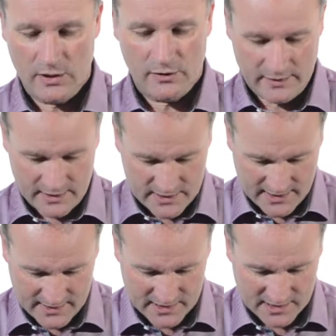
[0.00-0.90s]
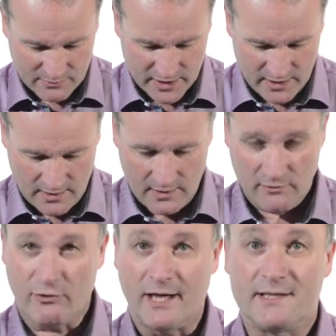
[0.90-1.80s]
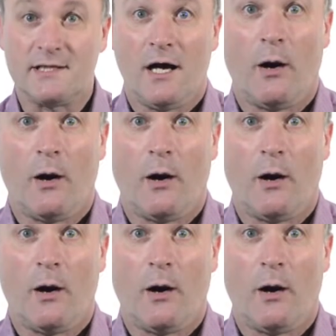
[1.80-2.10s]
You then say to someone, right,